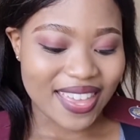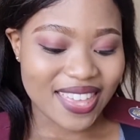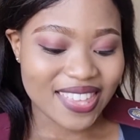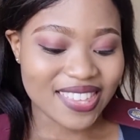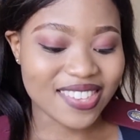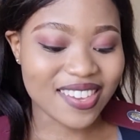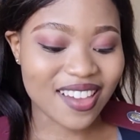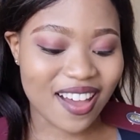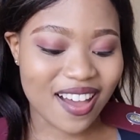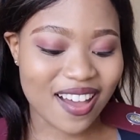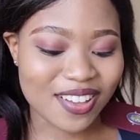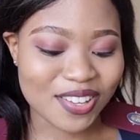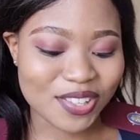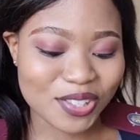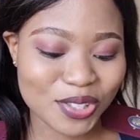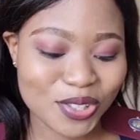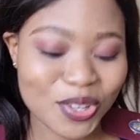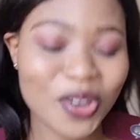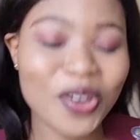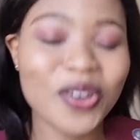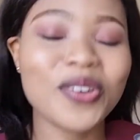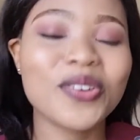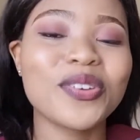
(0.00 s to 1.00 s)
Yeah,
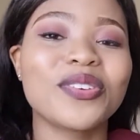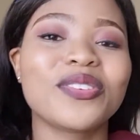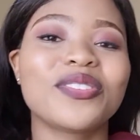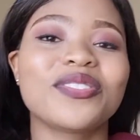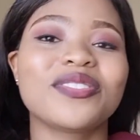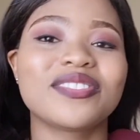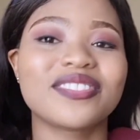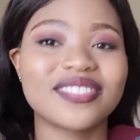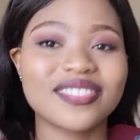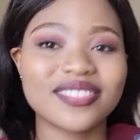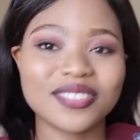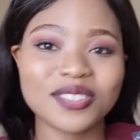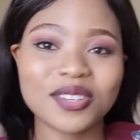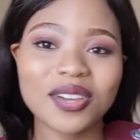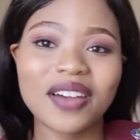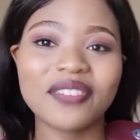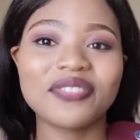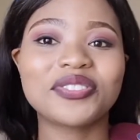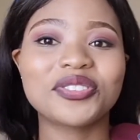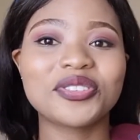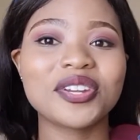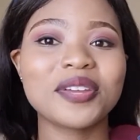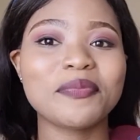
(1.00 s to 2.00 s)
so you
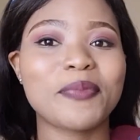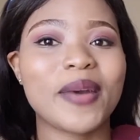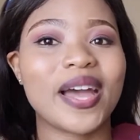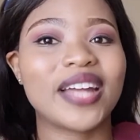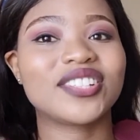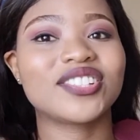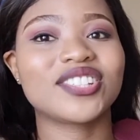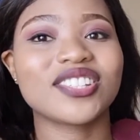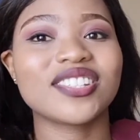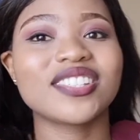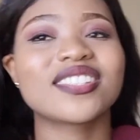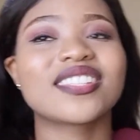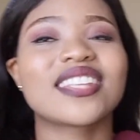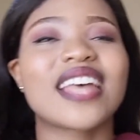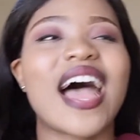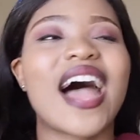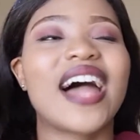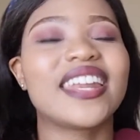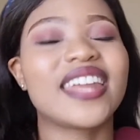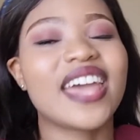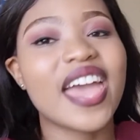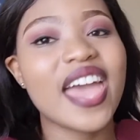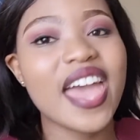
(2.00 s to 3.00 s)
have 3 patches,
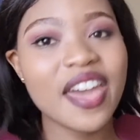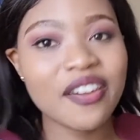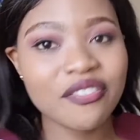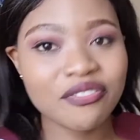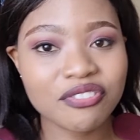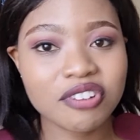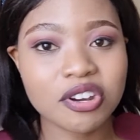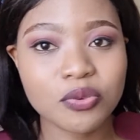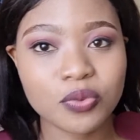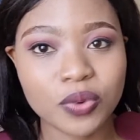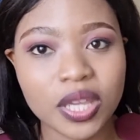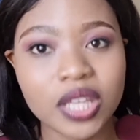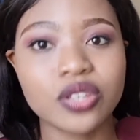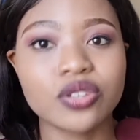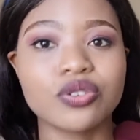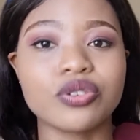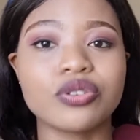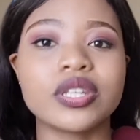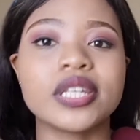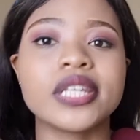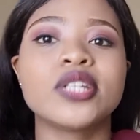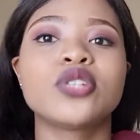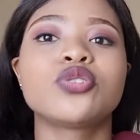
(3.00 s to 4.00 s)
and every week you
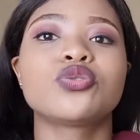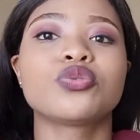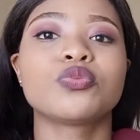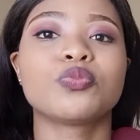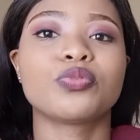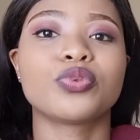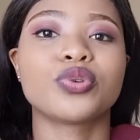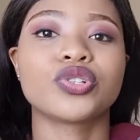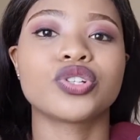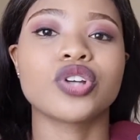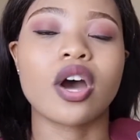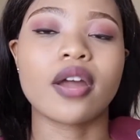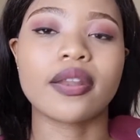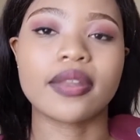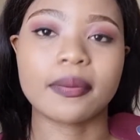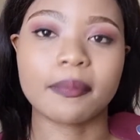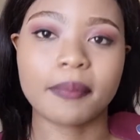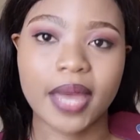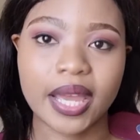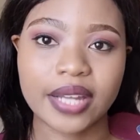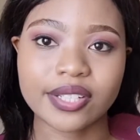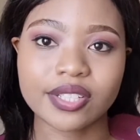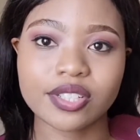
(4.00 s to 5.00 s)
need to put on a
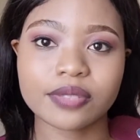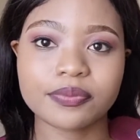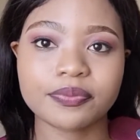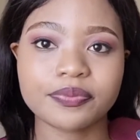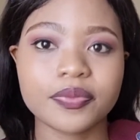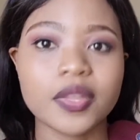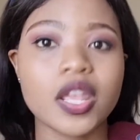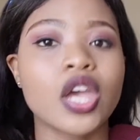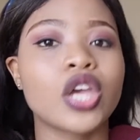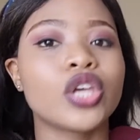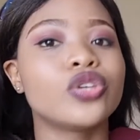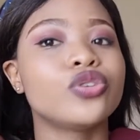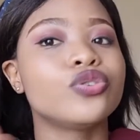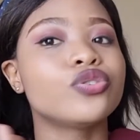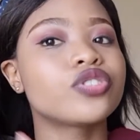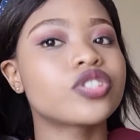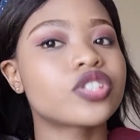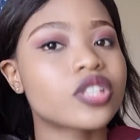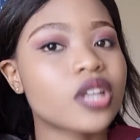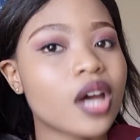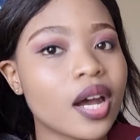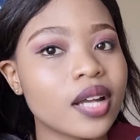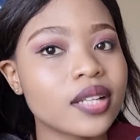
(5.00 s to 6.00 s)
patch. You
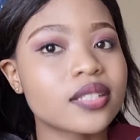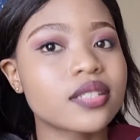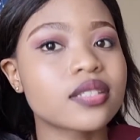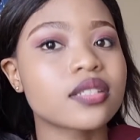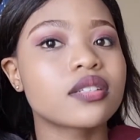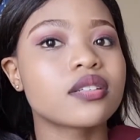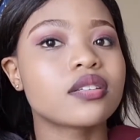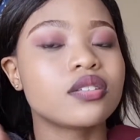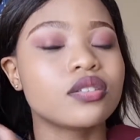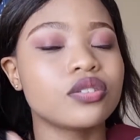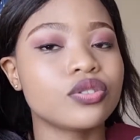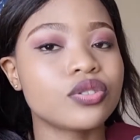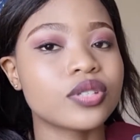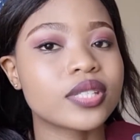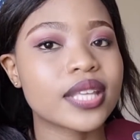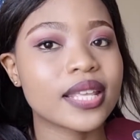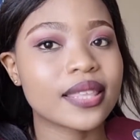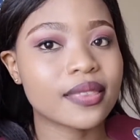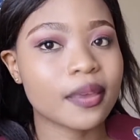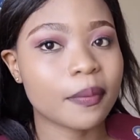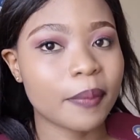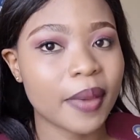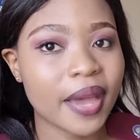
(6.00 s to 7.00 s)
start
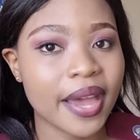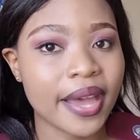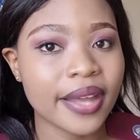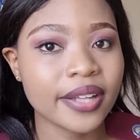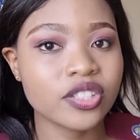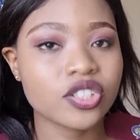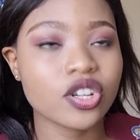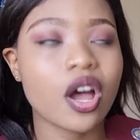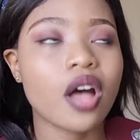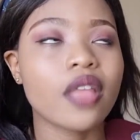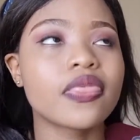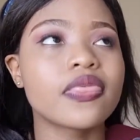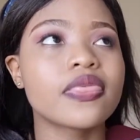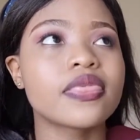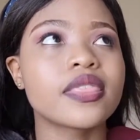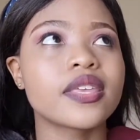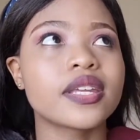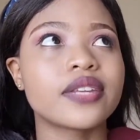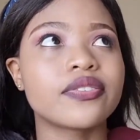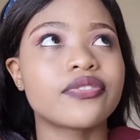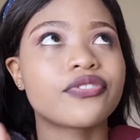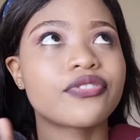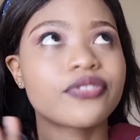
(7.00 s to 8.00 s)
using the patch on
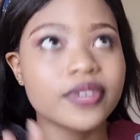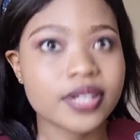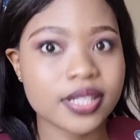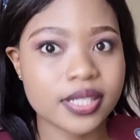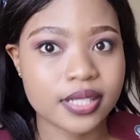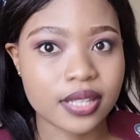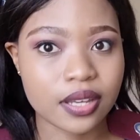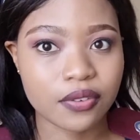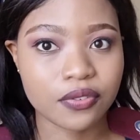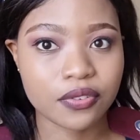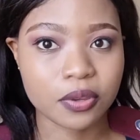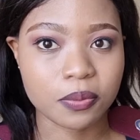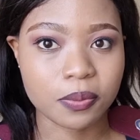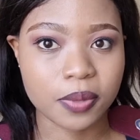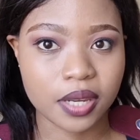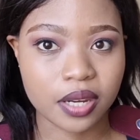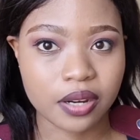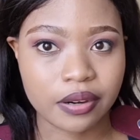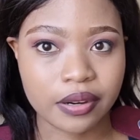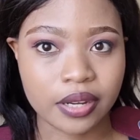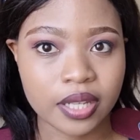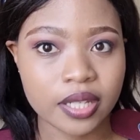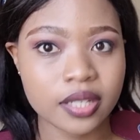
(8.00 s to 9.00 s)
the first day of your
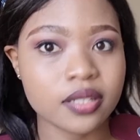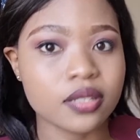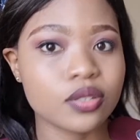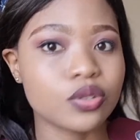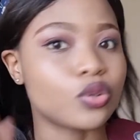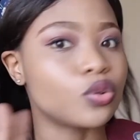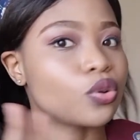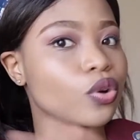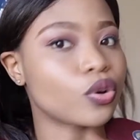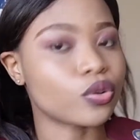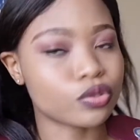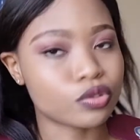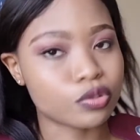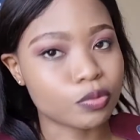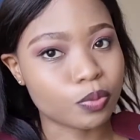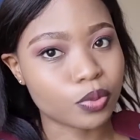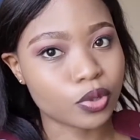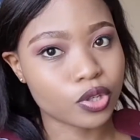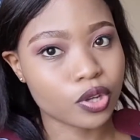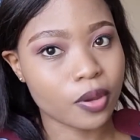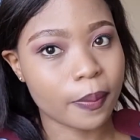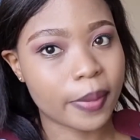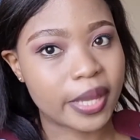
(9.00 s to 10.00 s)
period. You're going to
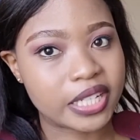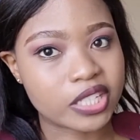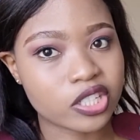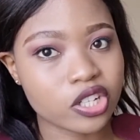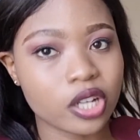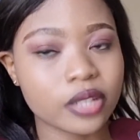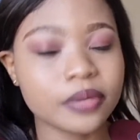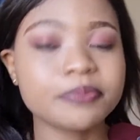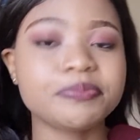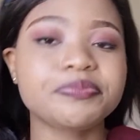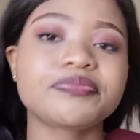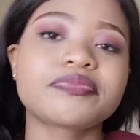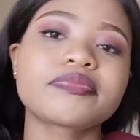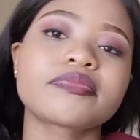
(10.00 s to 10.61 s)
put your patch on.